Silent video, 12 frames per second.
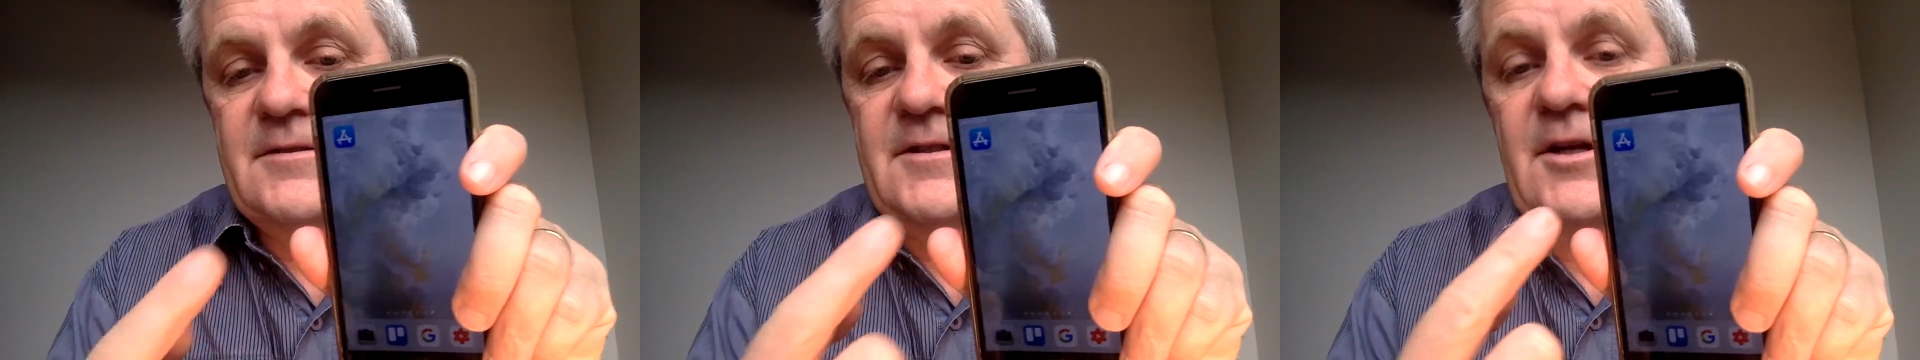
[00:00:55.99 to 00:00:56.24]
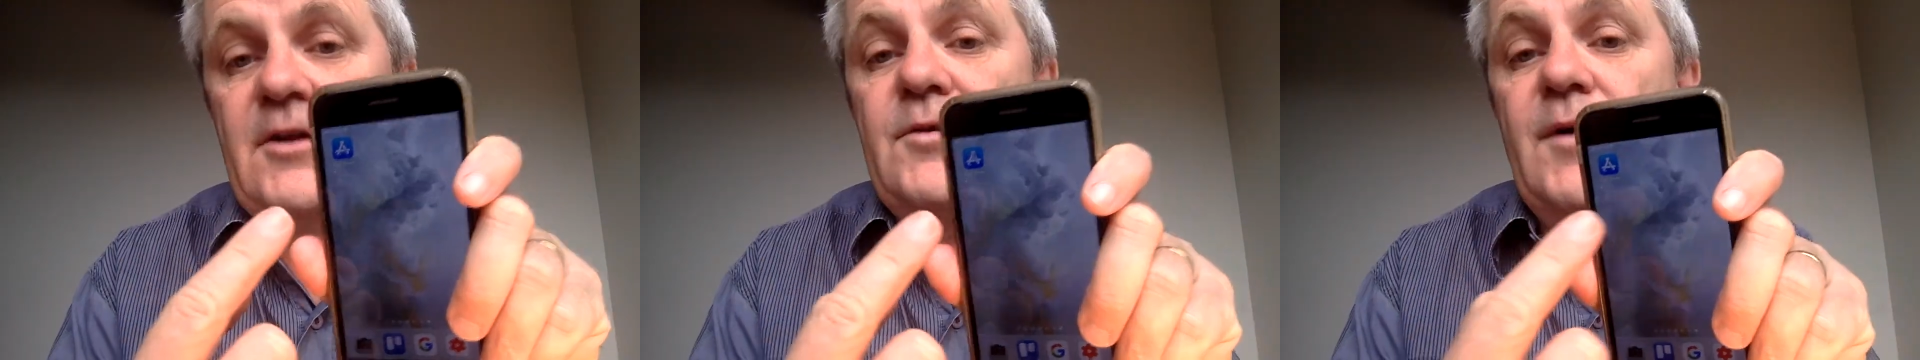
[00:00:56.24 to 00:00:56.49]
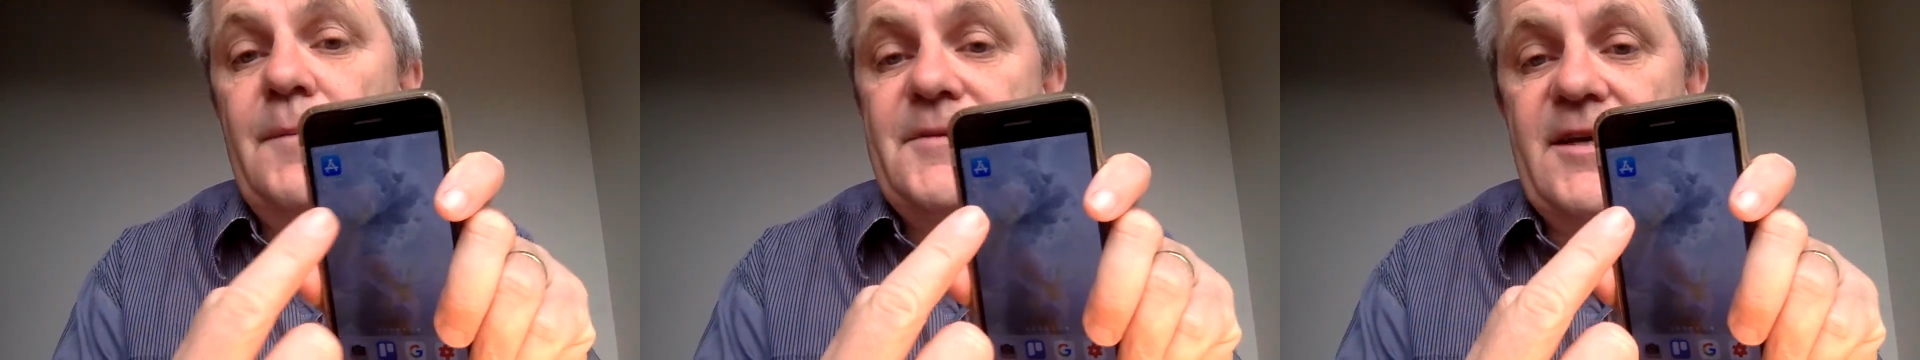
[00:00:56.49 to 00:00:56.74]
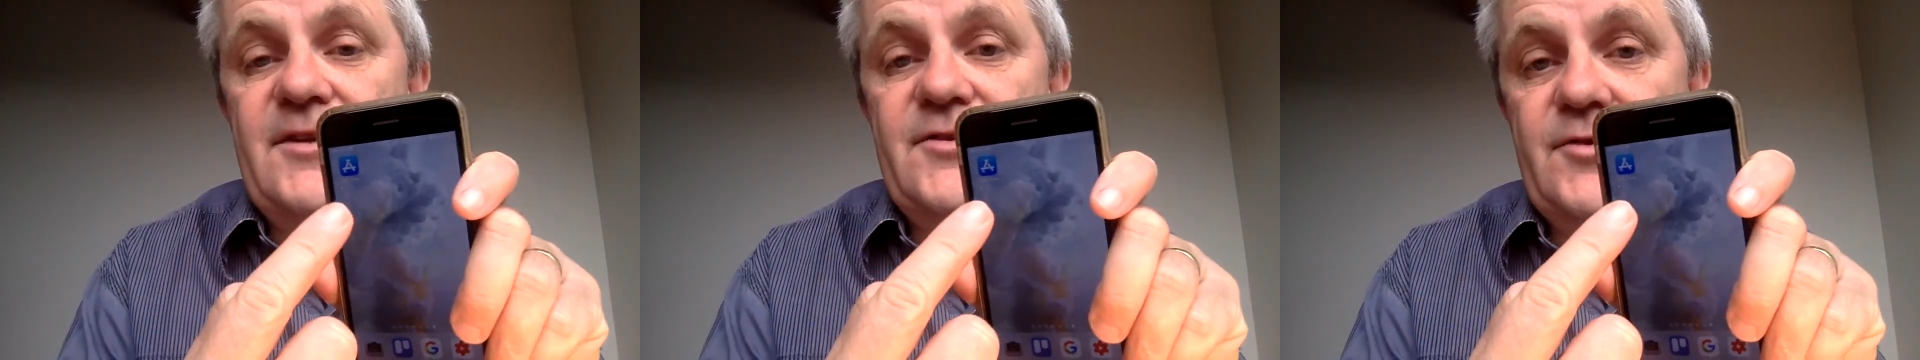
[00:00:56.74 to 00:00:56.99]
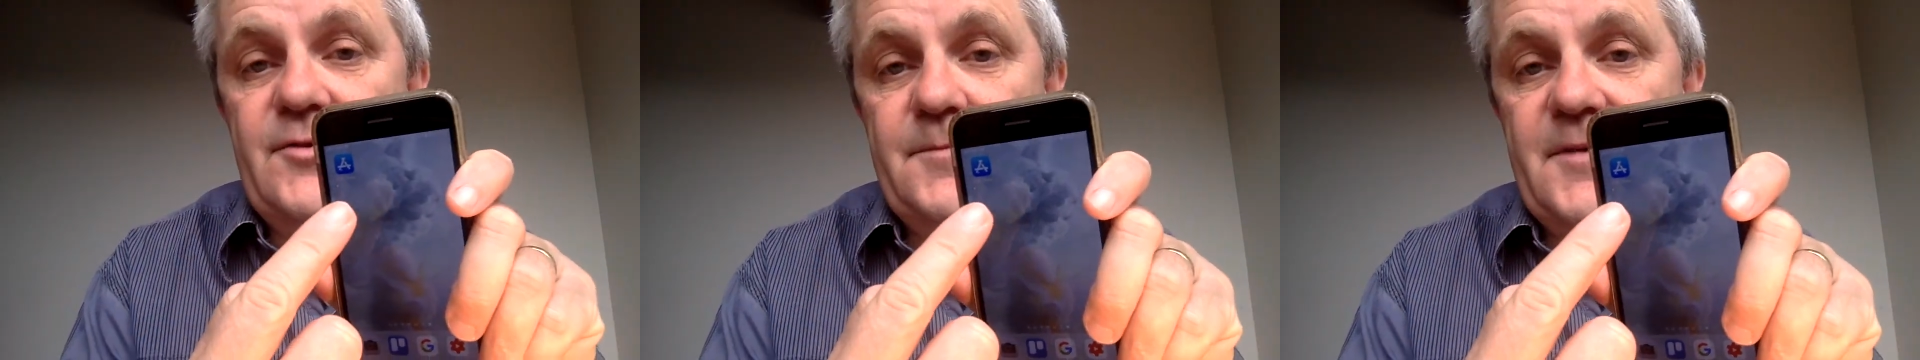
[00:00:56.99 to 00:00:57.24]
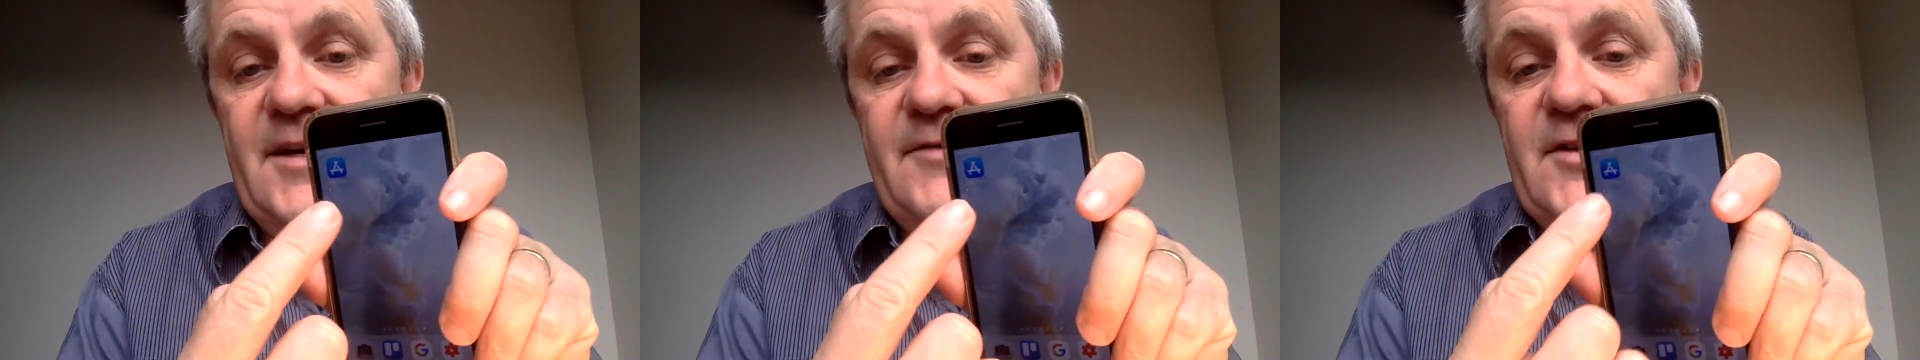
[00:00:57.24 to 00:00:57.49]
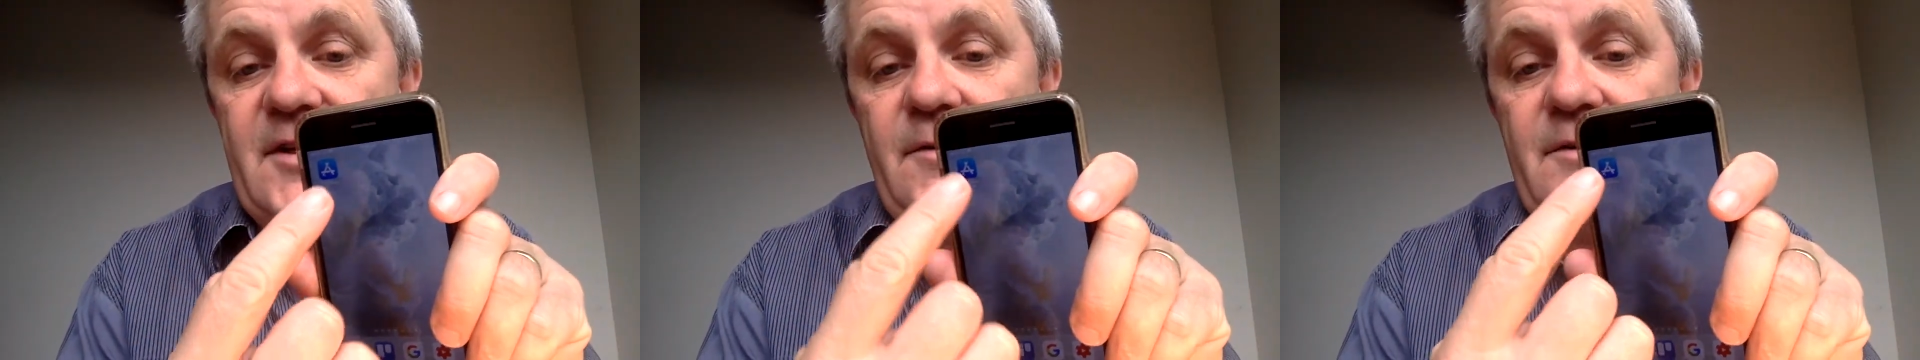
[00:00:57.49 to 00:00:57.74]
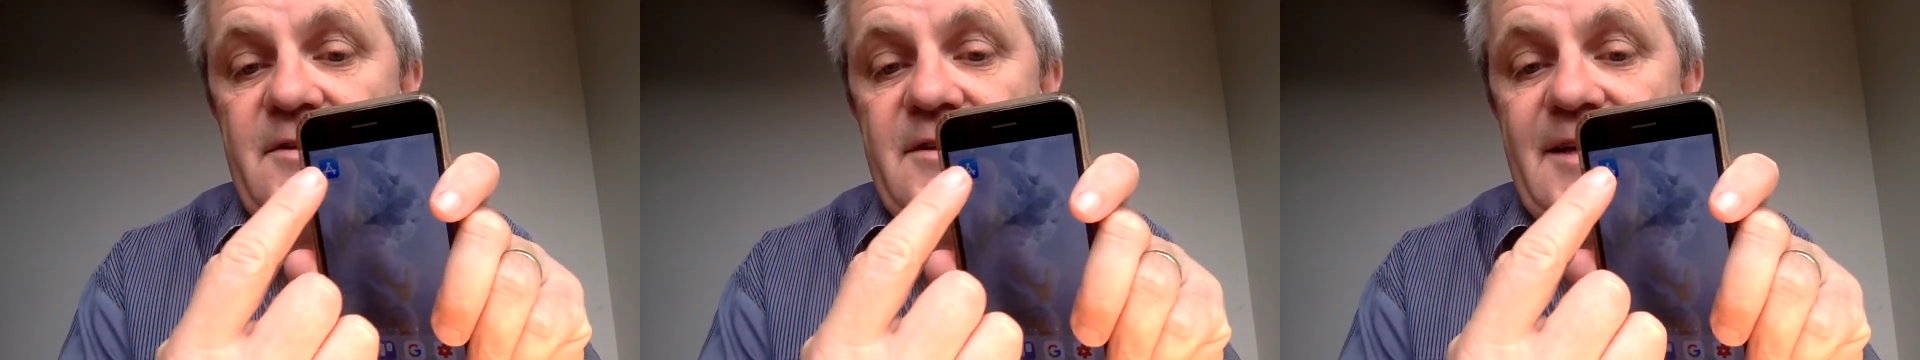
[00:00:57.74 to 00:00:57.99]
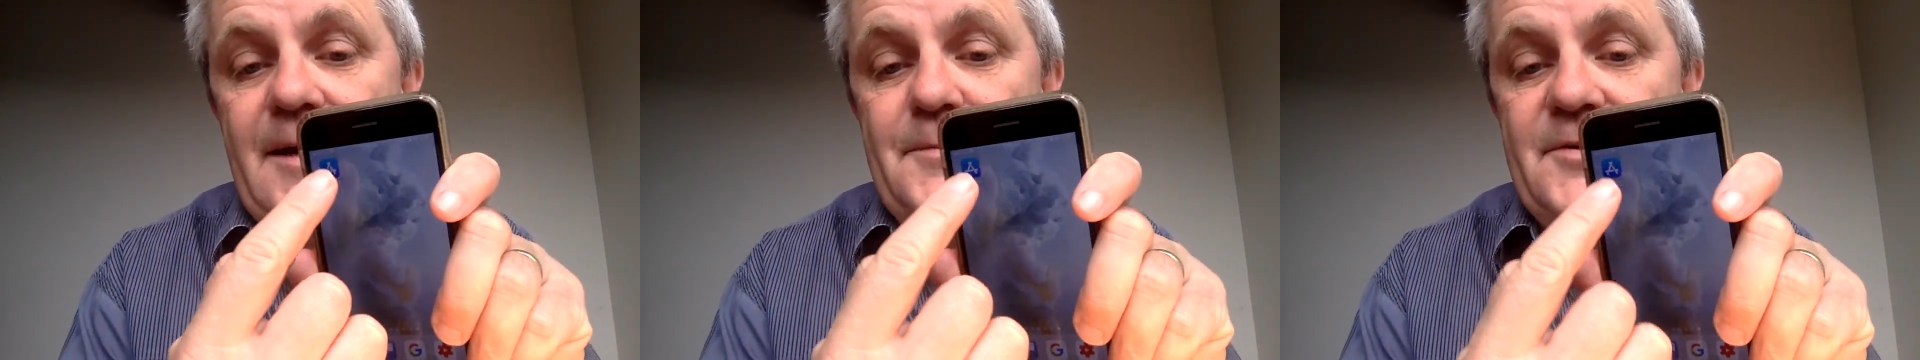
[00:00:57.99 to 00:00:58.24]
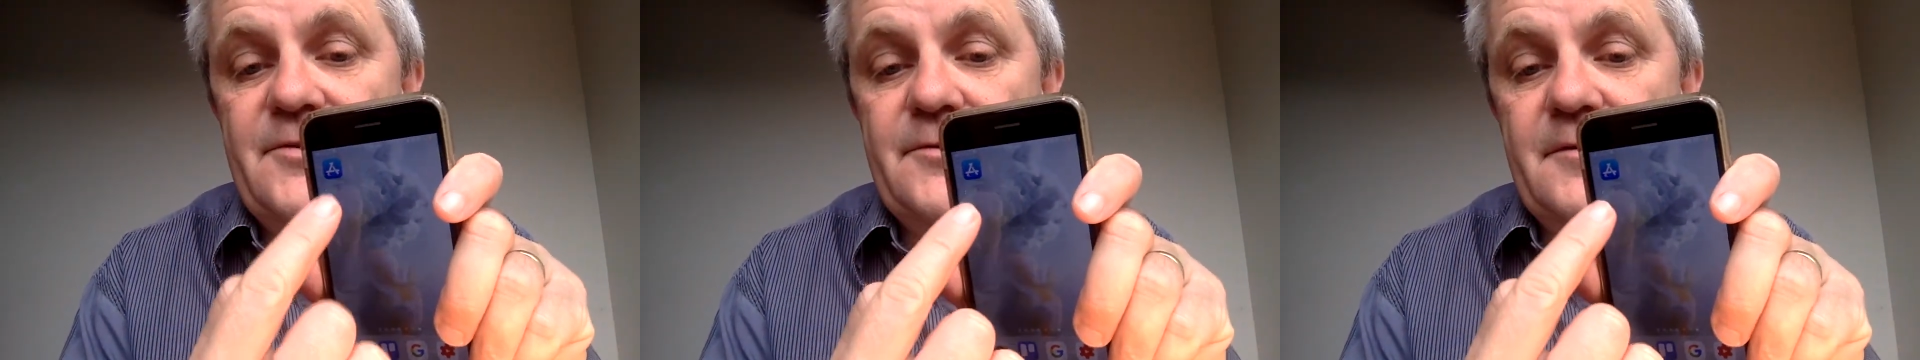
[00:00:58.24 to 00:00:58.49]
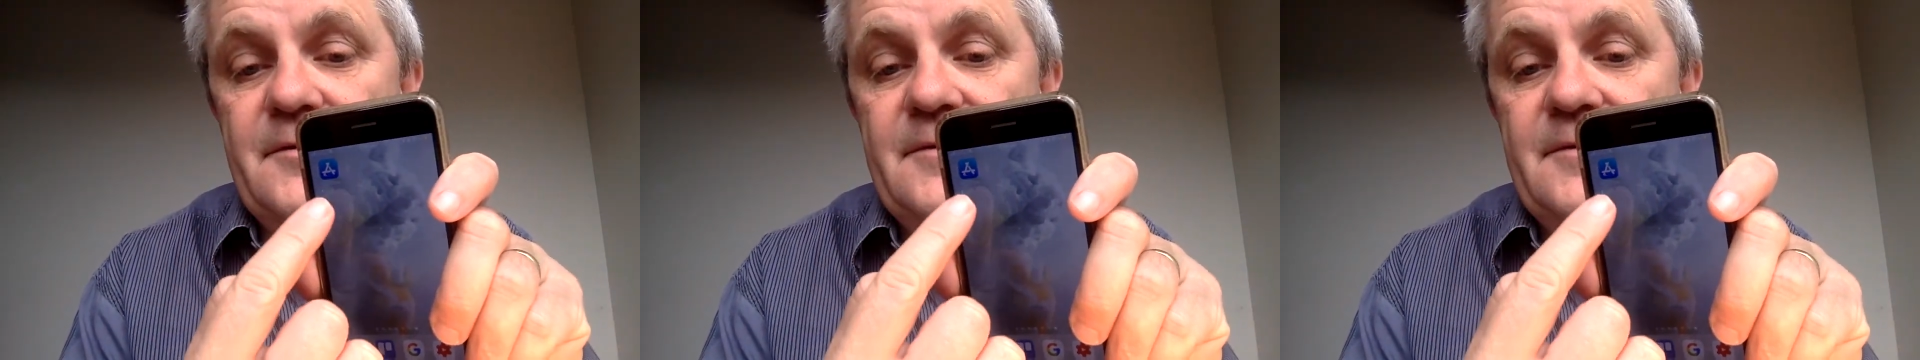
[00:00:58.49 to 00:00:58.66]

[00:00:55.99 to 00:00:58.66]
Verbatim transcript: So to update Zoom you have to go into the App Store